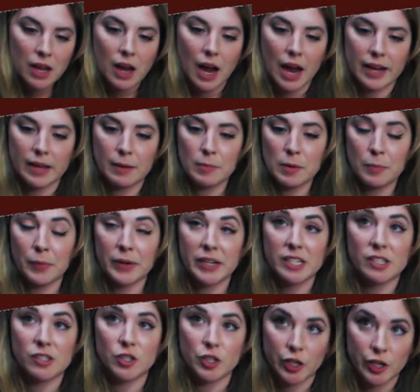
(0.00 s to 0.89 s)
I can be pretty
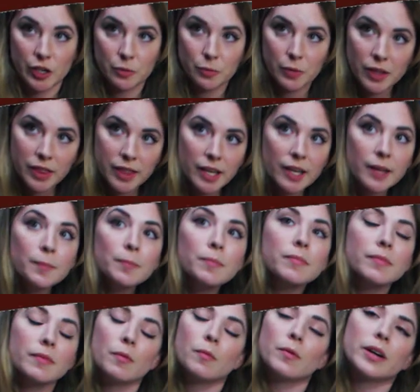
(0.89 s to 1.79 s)
stern with
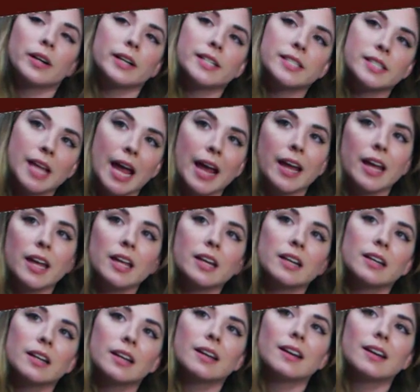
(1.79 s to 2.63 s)
him when I say it,